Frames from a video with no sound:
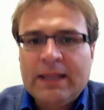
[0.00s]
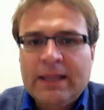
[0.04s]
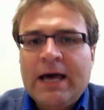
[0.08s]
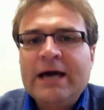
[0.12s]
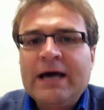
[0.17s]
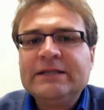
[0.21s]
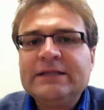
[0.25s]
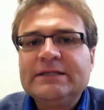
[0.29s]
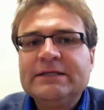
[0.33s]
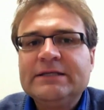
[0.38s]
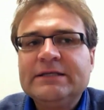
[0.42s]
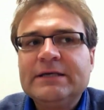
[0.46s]
A
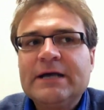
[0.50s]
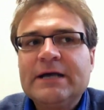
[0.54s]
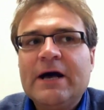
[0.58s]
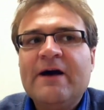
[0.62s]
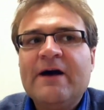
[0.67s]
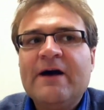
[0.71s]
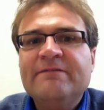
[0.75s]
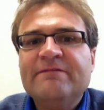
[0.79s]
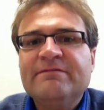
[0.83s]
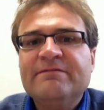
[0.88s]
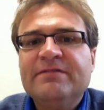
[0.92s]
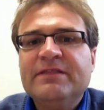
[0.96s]
lot
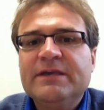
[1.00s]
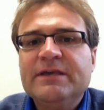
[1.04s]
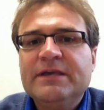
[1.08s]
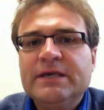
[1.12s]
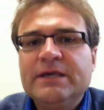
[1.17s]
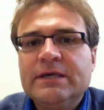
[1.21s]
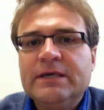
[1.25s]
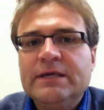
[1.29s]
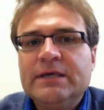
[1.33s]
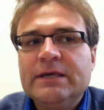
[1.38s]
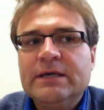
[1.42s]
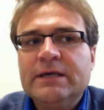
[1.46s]
of
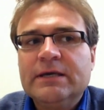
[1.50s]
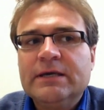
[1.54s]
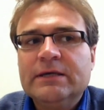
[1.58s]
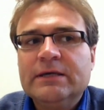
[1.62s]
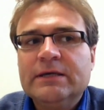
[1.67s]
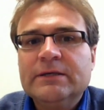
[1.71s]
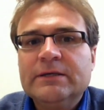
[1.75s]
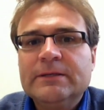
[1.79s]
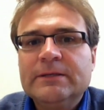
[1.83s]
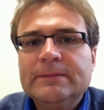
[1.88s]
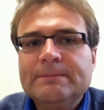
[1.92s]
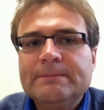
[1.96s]
the
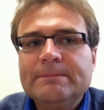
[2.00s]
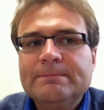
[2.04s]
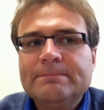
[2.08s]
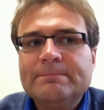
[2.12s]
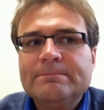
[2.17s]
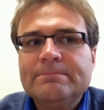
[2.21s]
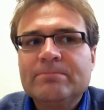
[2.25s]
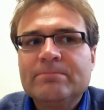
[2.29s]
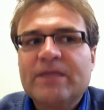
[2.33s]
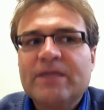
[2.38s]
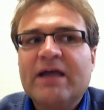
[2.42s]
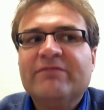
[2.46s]

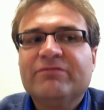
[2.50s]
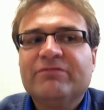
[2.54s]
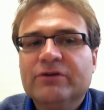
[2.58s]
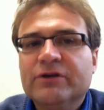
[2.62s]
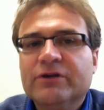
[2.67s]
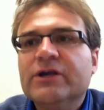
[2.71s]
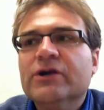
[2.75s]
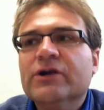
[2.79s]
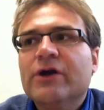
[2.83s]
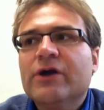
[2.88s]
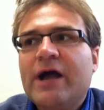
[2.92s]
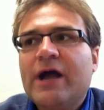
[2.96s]

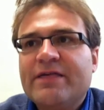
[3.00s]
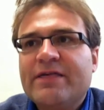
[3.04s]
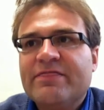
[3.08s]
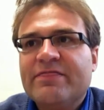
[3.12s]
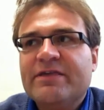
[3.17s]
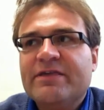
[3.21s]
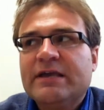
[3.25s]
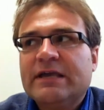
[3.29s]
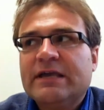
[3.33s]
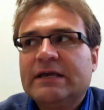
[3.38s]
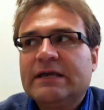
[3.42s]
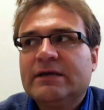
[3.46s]
effort here,
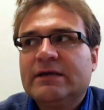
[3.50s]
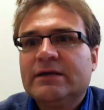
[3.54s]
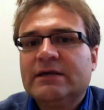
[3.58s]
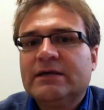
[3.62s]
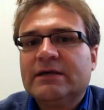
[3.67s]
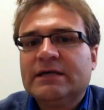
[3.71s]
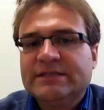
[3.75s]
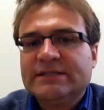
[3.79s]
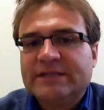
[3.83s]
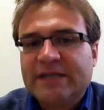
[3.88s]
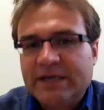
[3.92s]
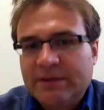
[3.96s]
I think,
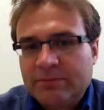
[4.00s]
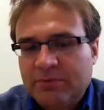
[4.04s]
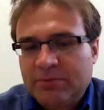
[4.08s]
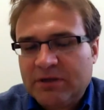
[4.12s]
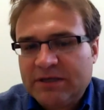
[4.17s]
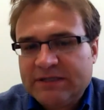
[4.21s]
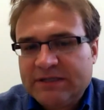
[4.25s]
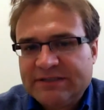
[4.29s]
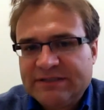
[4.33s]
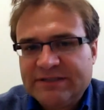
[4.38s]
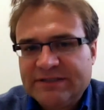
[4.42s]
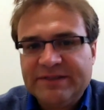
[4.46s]
can
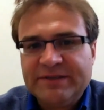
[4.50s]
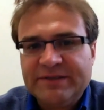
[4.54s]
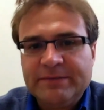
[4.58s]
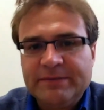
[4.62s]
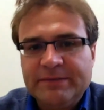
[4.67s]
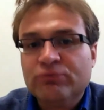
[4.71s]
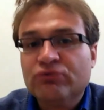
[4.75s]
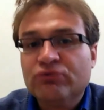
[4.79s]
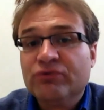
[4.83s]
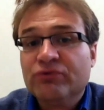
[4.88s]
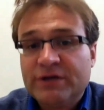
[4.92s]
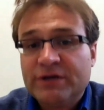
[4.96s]
take place
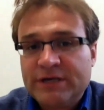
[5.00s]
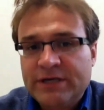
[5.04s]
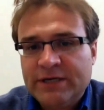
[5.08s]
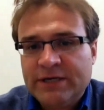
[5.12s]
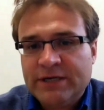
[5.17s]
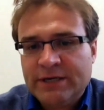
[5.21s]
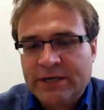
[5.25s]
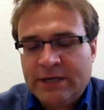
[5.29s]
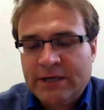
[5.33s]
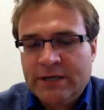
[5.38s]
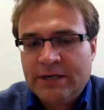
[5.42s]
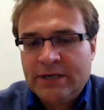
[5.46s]
in the
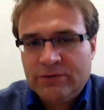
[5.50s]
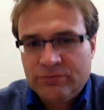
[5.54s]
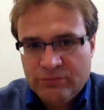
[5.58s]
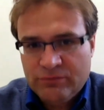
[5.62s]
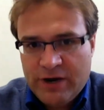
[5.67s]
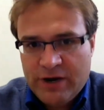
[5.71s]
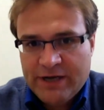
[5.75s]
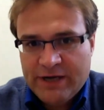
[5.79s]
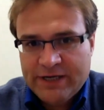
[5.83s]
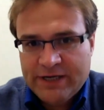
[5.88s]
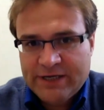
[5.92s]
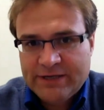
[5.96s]

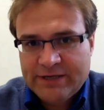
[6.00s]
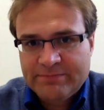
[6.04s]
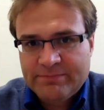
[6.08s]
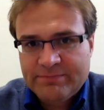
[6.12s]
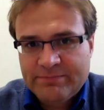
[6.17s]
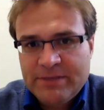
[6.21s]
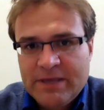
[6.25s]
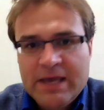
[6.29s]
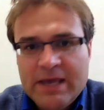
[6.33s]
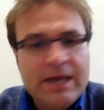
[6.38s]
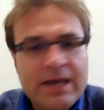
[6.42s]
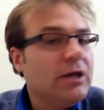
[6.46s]

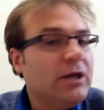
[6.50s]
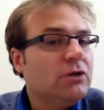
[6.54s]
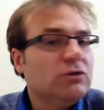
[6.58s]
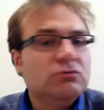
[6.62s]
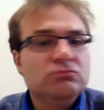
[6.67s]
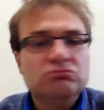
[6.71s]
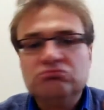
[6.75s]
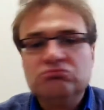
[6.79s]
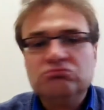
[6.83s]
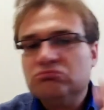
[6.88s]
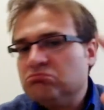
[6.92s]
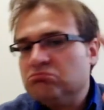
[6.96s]
pre-writing.
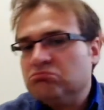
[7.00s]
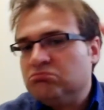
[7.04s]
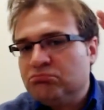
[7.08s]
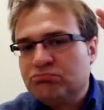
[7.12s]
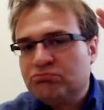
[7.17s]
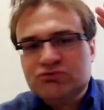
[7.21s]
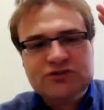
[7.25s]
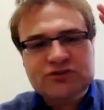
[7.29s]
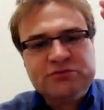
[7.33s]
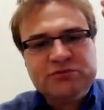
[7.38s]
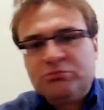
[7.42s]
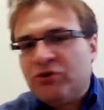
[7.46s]

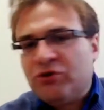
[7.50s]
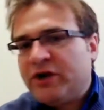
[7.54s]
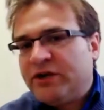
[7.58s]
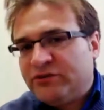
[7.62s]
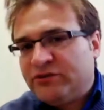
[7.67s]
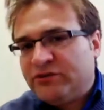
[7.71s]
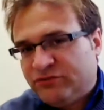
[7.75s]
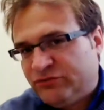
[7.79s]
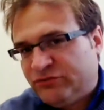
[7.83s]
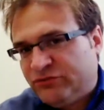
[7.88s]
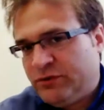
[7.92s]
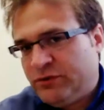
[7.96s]
Just
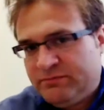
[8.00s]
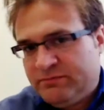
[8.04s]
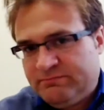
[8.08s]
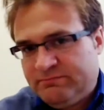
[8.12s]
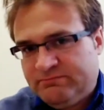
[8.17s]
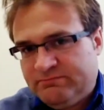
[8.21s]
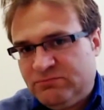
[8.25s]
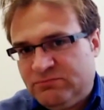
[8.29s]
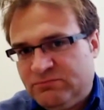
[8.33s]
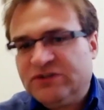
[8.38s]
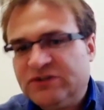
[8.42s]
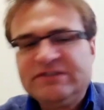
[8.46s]

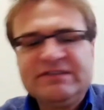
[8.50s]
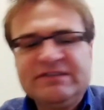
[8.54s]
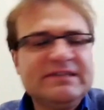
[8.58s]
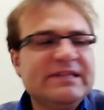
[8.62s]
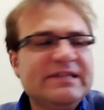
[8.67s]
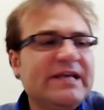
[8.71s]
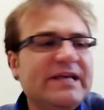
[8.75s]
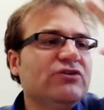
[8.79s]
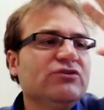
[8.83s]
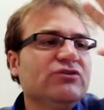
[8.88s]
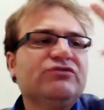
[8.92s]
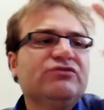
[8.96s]
brainstorm.
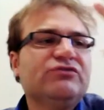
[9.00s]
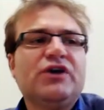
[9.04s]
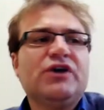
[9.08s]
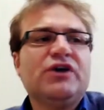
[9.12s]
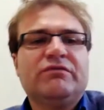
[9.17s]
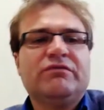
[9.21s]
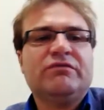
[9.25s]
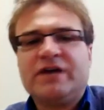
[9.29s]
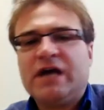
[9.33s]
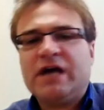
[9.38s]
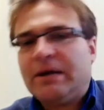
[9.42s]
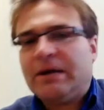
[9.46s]
Just let
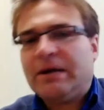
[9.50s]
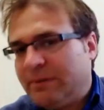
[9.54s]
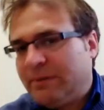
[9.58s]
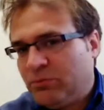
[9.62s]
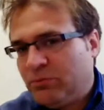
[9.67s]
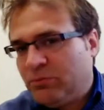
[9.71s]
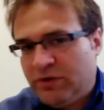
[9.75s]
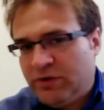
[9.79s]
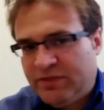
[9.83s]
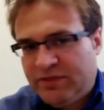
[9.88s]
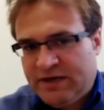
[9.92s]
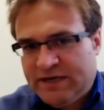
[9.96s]
yourself
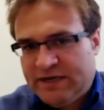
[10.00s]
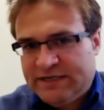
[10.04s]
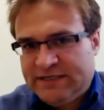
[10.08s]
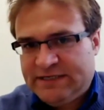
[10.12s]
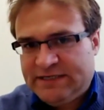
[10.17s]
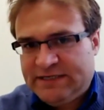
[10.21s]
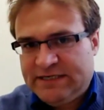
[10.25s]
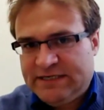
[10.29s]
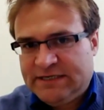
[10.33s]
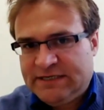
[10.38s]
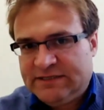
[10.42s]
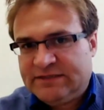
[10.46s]
come up with
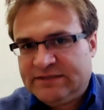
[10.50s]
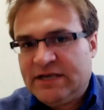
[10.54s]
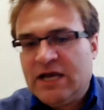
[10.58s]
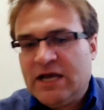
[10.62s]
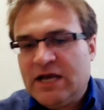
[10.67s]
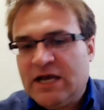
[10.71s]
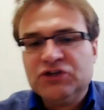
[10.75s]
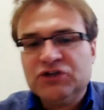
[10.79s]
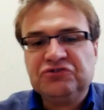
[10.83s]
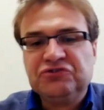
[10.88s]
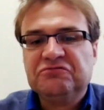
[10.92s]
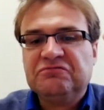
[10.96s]

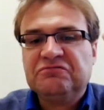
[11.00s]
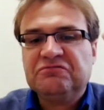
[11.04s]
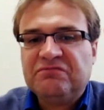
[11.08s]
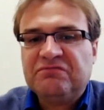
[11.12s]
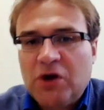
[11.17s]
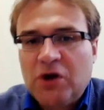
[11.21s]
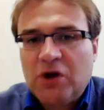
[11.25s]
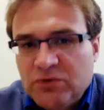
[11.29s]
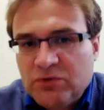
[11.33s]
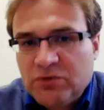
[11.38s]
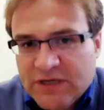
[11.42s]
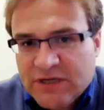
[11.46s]
ideas.
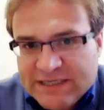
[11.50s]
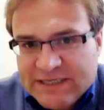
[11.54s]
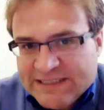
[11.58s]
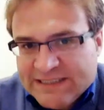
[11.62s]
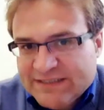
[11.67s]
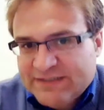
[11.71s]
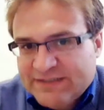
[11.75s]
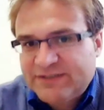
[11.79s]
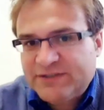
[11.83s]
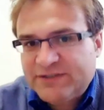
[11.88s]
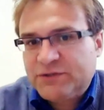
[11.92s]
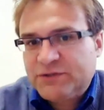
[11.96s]
Devote
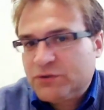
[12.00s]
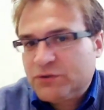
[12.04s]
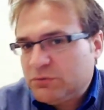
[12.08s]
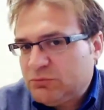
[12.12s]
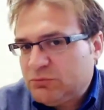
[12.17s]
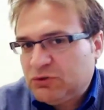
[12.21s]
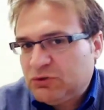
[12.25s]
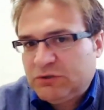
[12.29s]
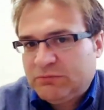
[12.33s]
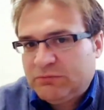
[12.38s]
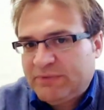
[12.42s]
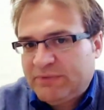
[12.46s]
a
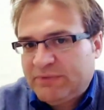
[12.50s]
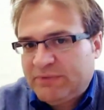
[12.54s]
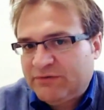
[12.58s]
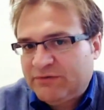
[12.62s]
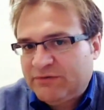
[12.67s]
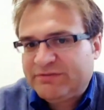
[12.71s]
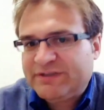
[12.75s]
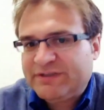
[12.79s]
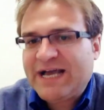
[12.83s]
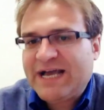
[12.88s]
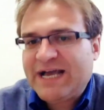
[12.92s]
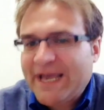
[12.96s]
considerable
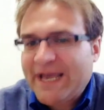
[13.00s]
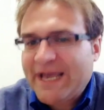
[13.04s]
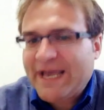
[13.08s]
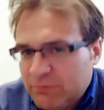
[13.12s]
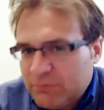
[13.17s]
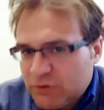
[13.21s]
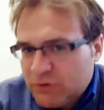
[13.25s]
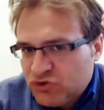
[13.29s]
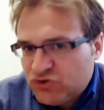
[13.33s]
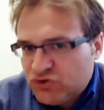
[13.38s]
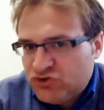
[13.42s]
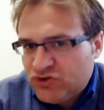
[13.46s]
amount of
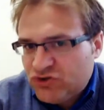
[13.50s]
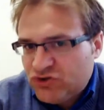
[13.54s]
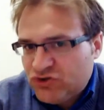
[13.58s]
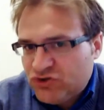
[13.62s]
time